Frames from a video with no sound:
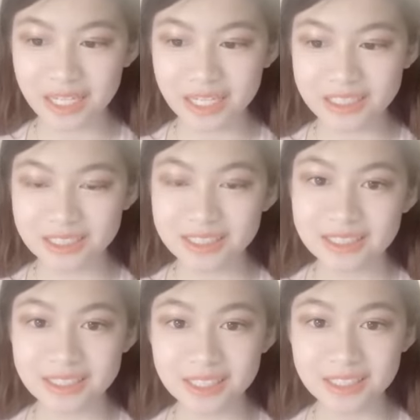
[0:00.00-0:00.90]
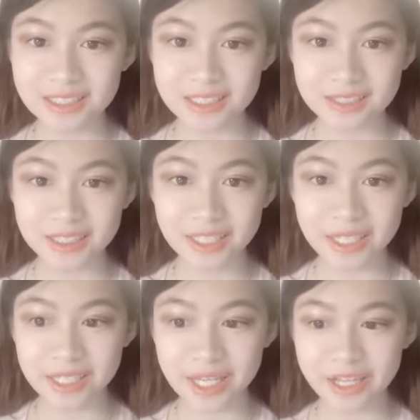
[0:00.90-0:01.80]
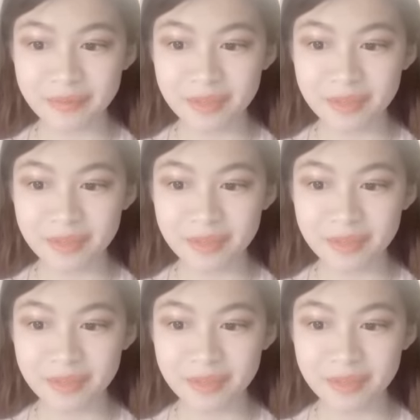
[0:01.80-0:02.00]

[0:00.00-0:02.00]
at 6:30 a.m.